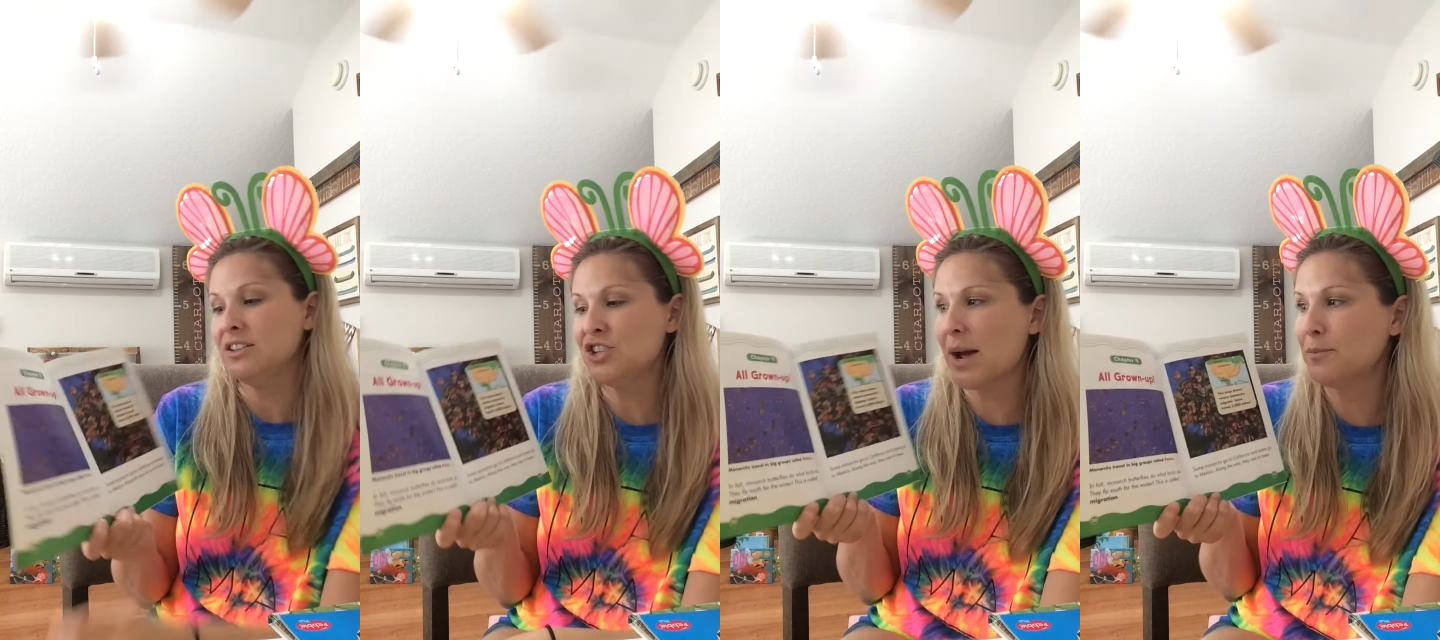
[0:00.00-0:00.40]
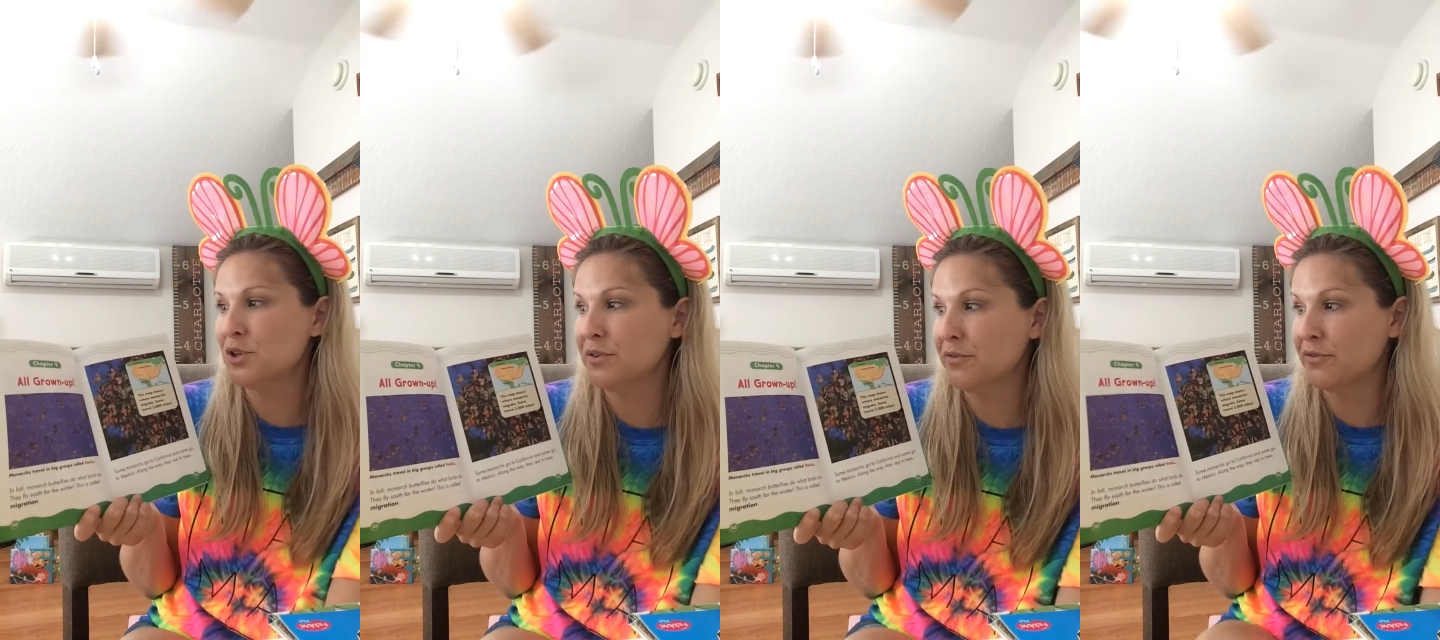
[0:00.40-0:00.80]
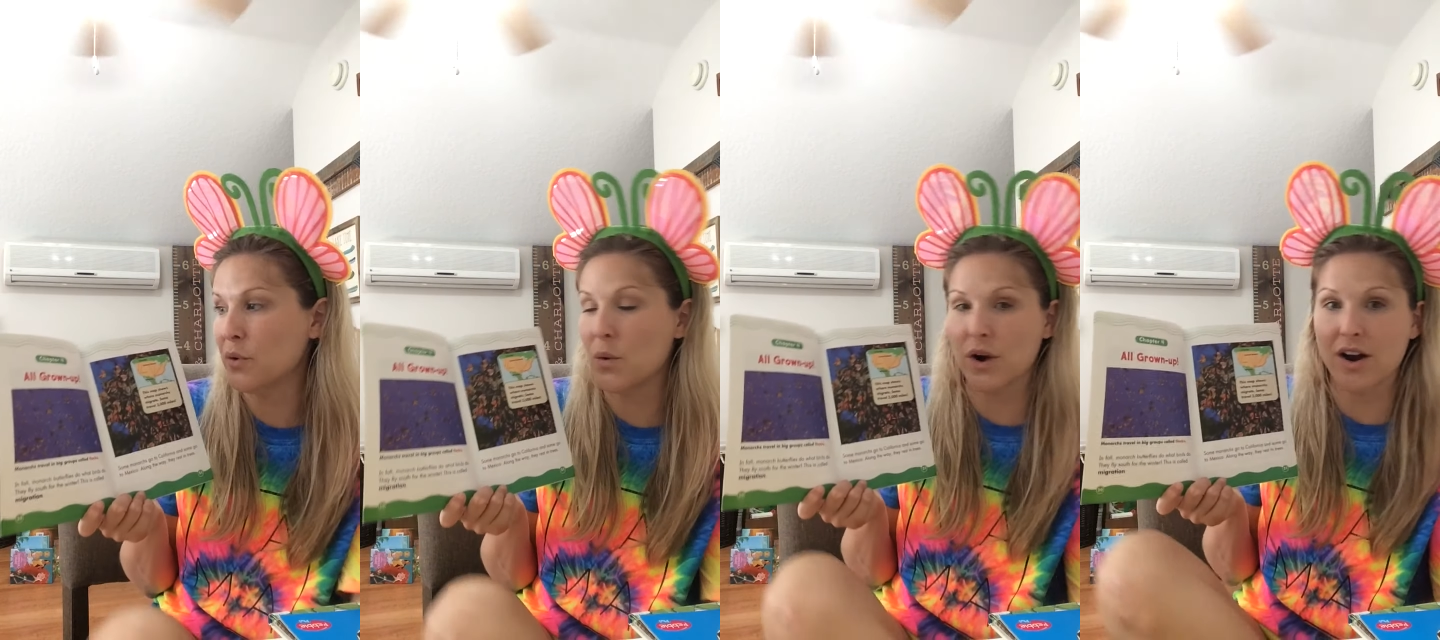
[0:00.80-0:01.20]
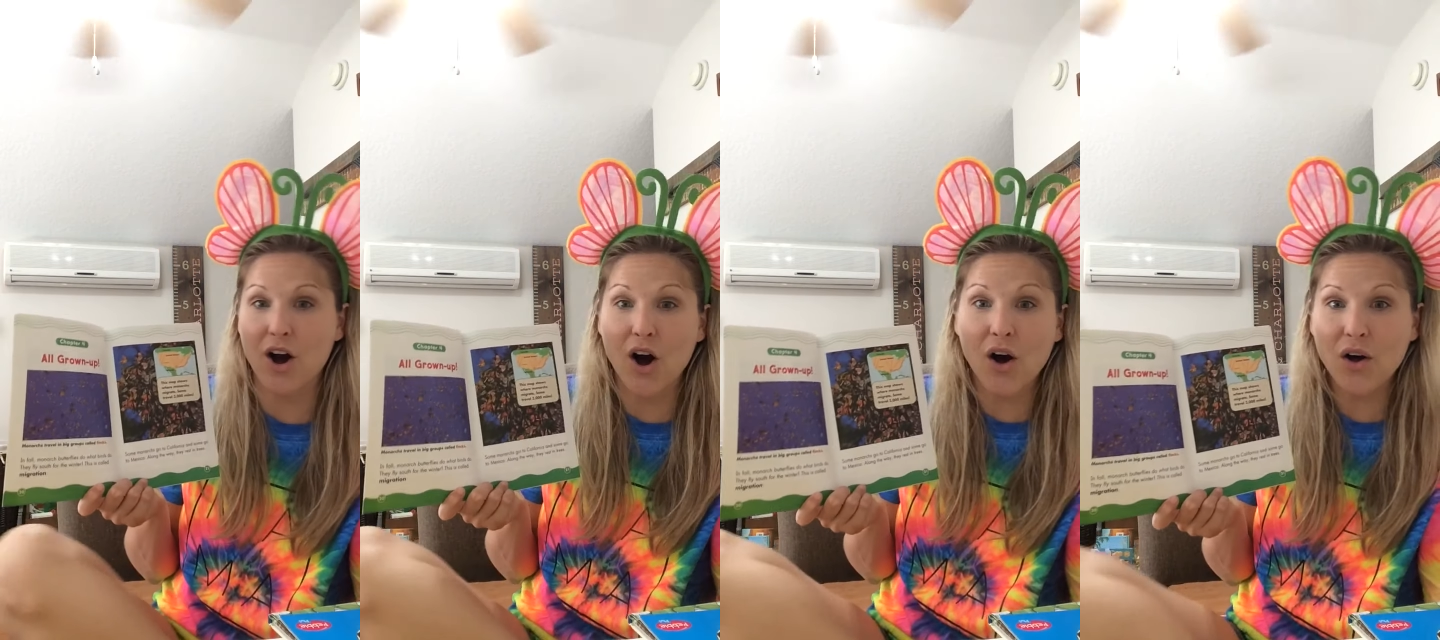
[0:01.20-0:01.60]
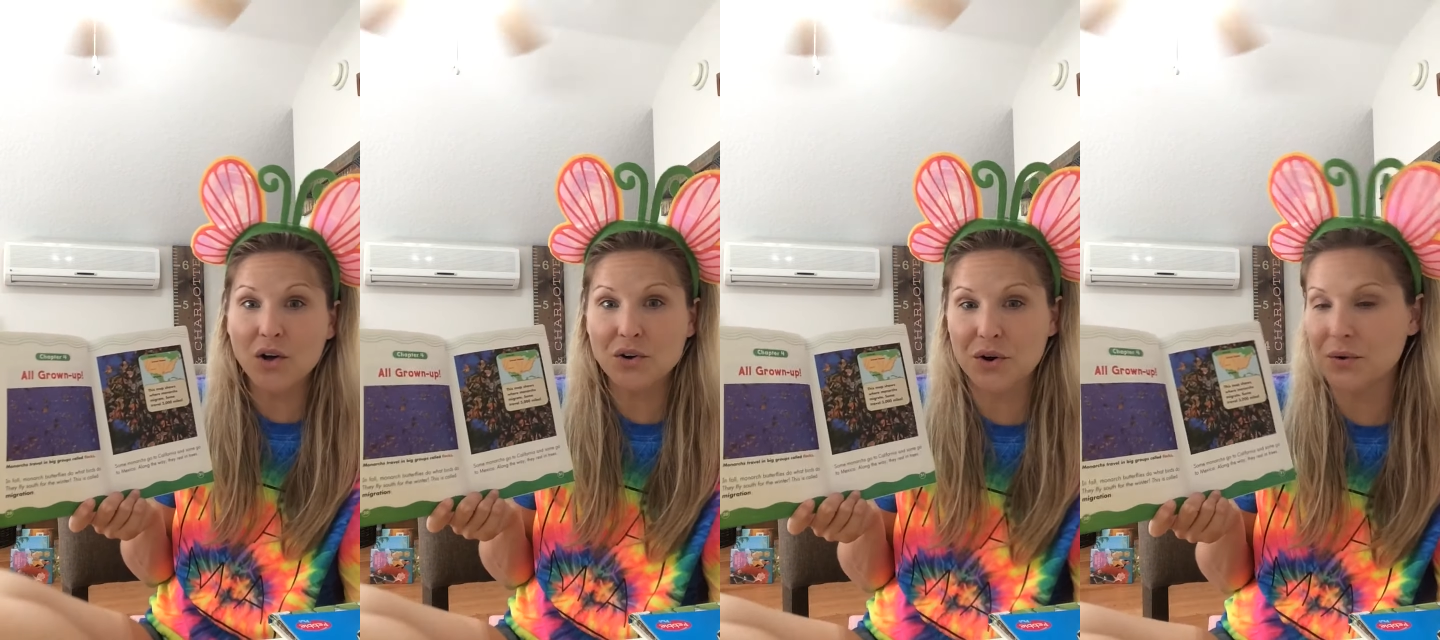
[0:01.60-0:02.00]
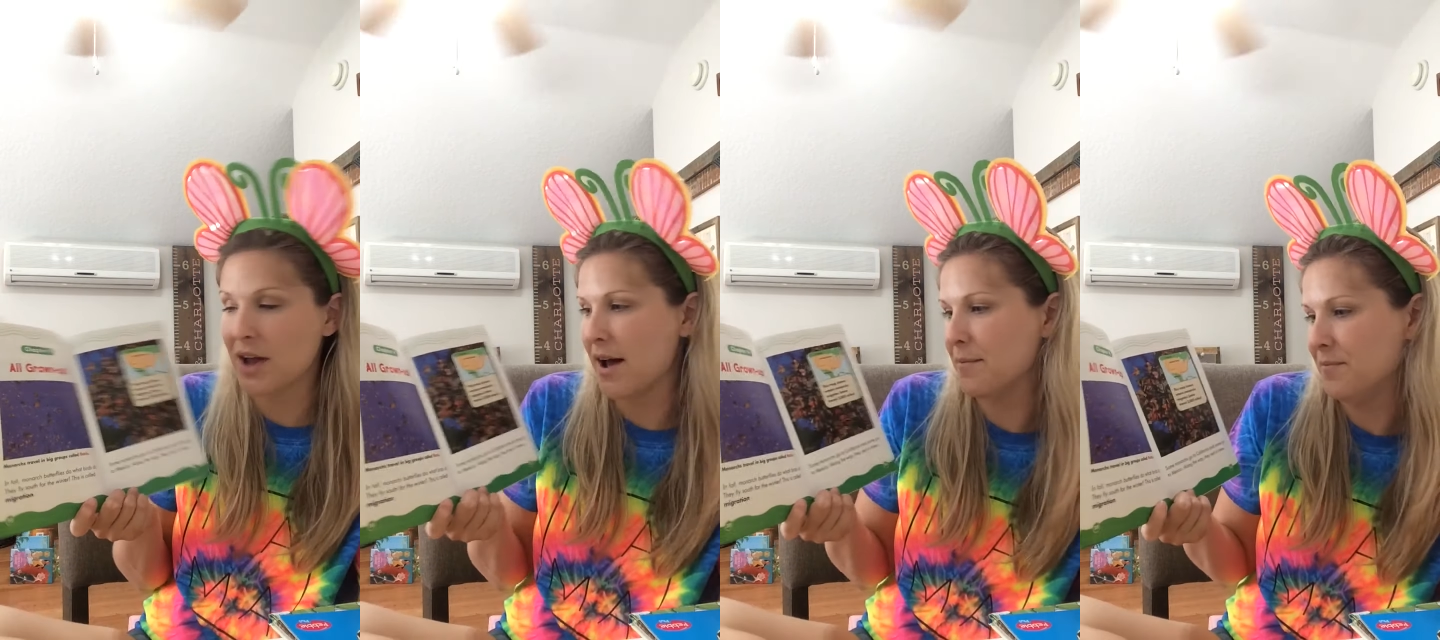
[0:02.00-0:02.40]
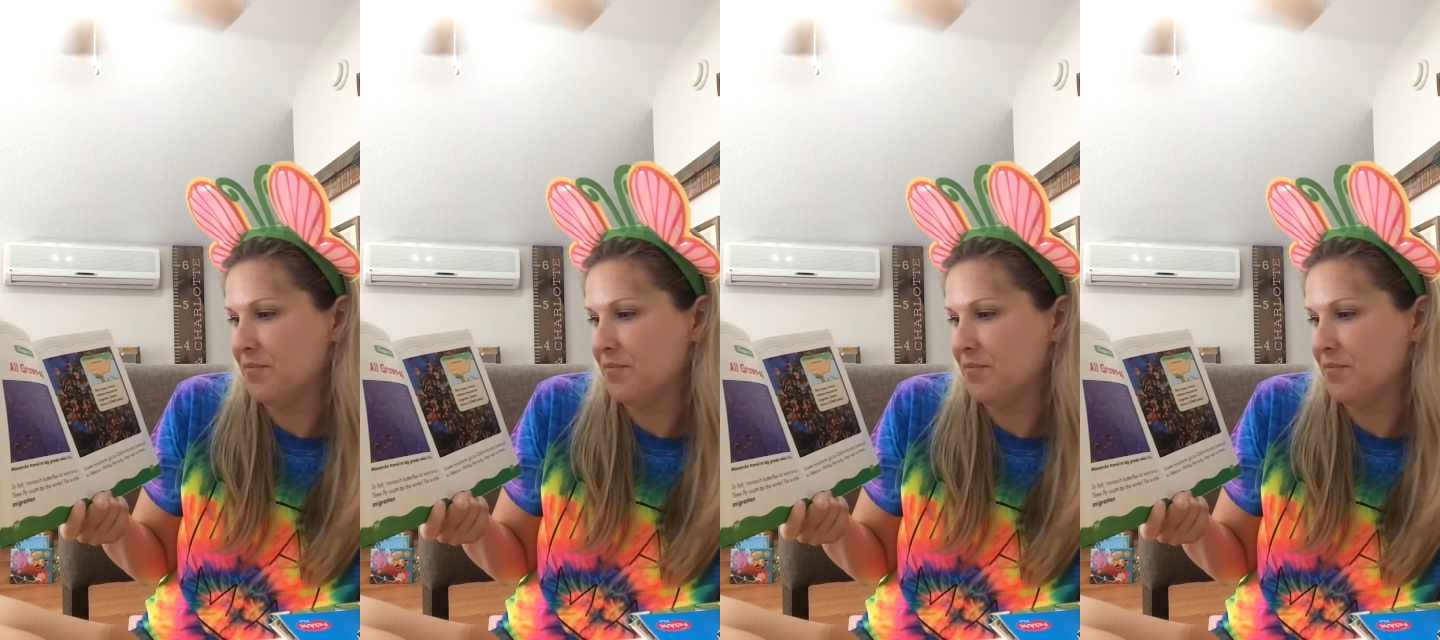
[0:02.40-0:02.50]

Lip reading: Chapter 4, all grown up.